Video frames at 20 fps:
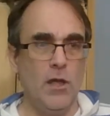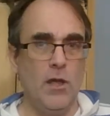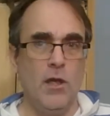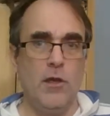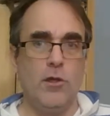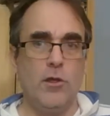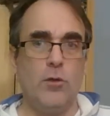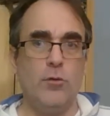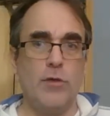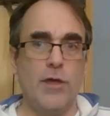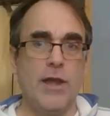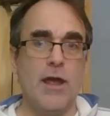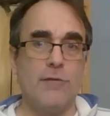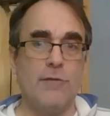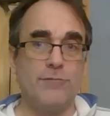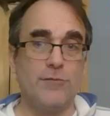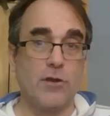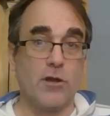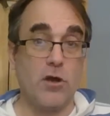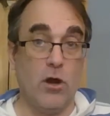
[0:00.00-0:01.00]
You then
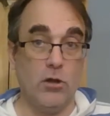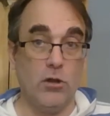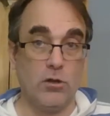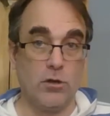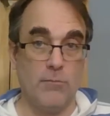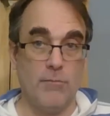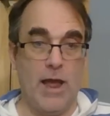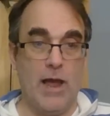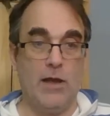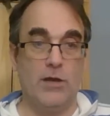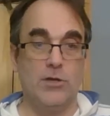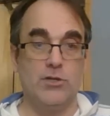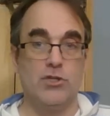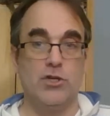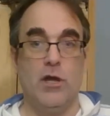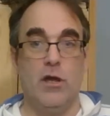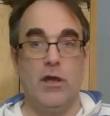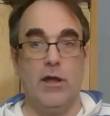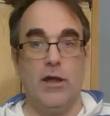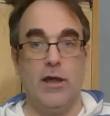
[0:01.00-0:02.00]
have to color match.
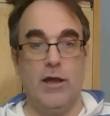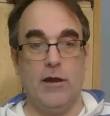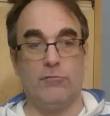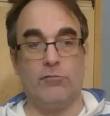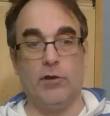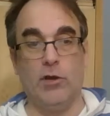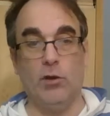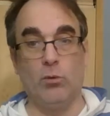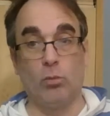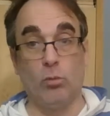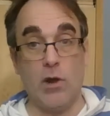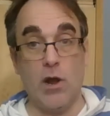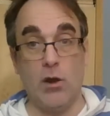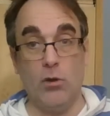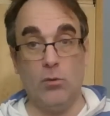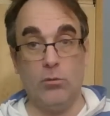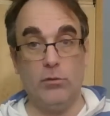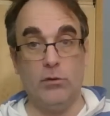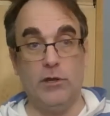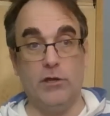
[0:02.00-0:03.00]
Every
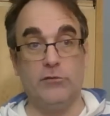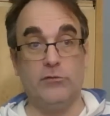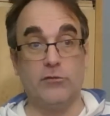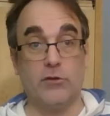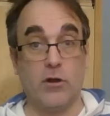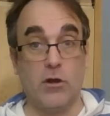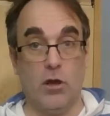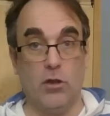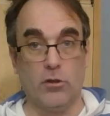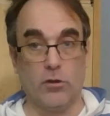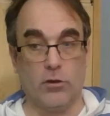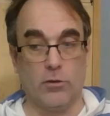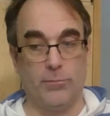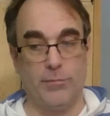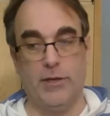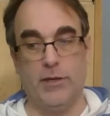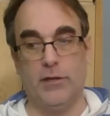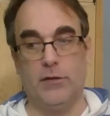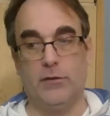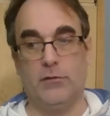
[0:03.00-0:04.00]
route is a color,
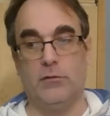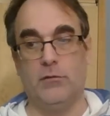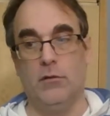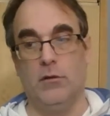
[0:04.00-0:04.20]
be it